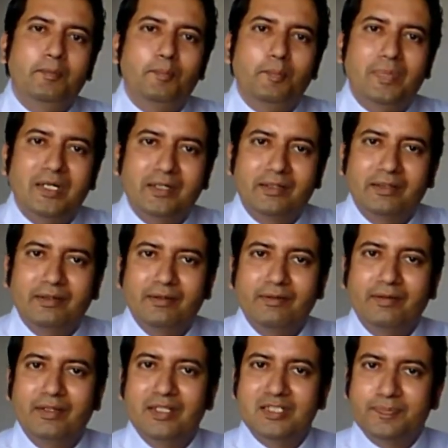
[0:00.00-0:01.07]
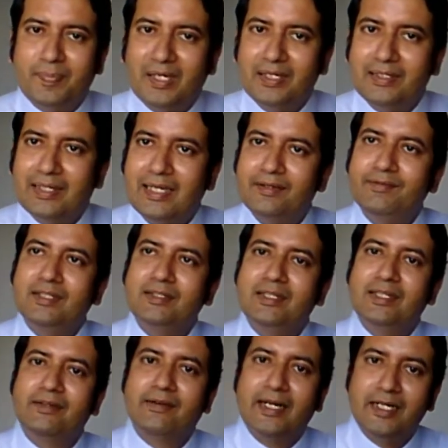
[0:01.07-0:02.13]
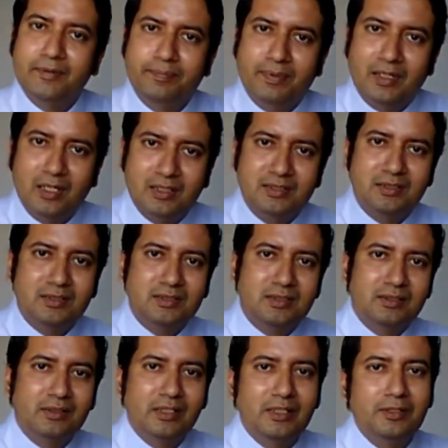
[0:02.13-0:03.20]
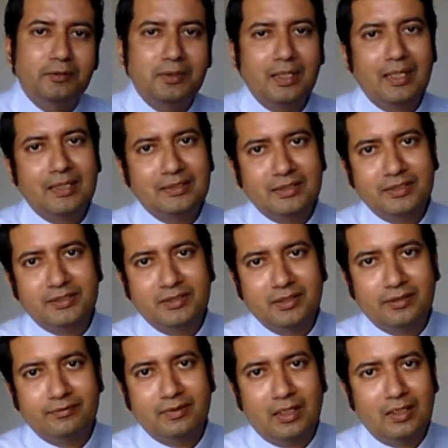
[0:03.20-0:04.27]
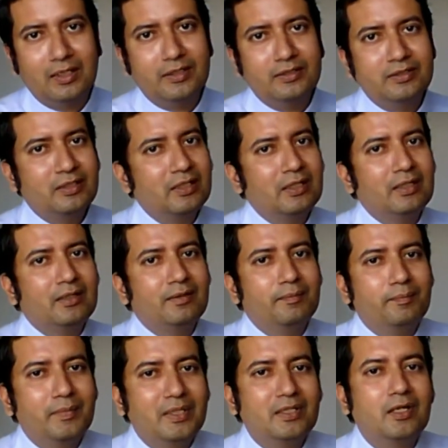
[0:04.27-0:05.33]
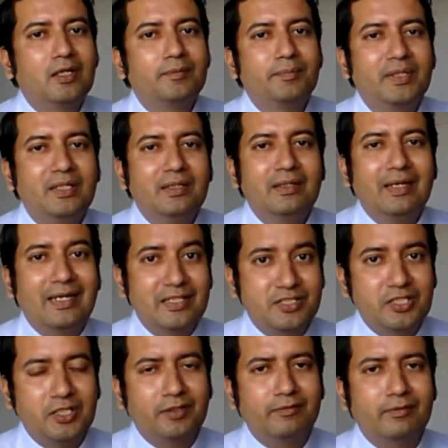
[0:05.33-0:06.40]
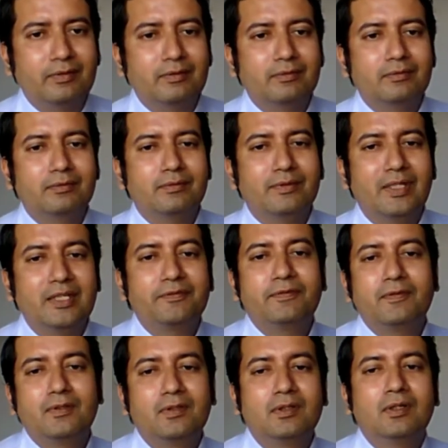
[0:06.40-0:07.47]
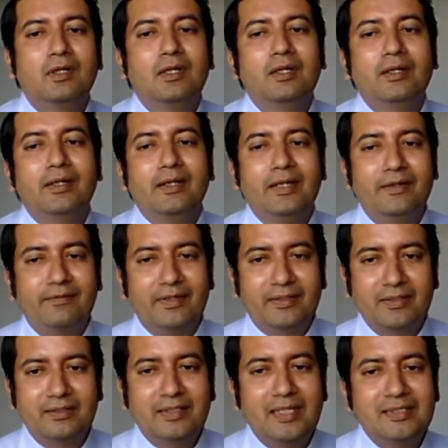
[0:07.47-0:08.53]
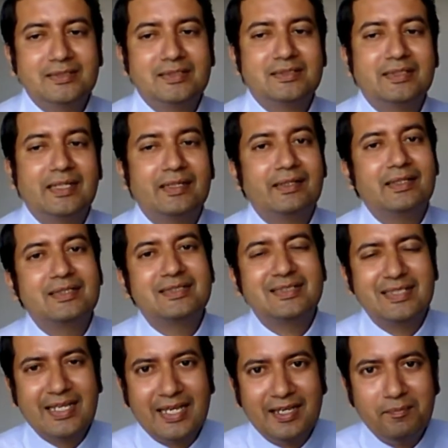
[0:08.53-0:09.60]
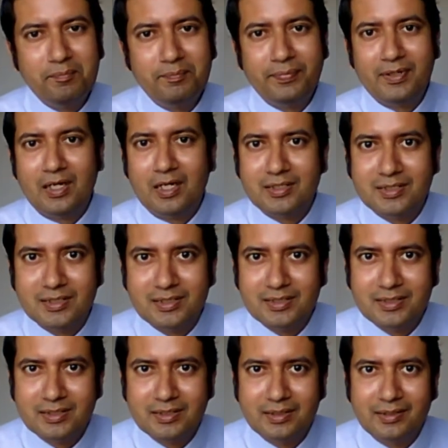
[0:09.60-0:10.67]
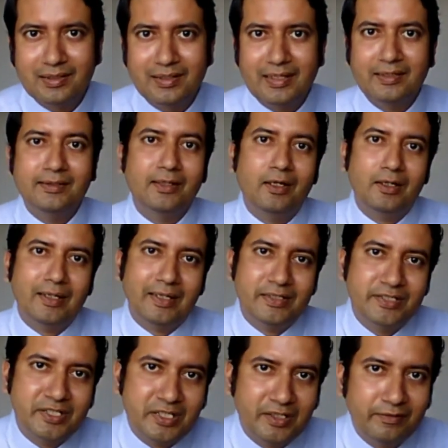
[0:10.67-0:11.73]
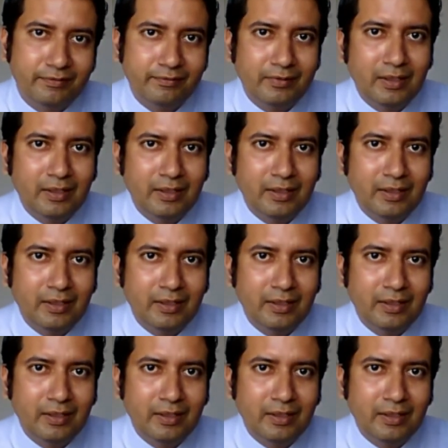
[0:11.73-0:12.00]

but despite having the right process, the utilization of knowledge may not be achieved. Therefore, it recognizes that the same process cannot achieve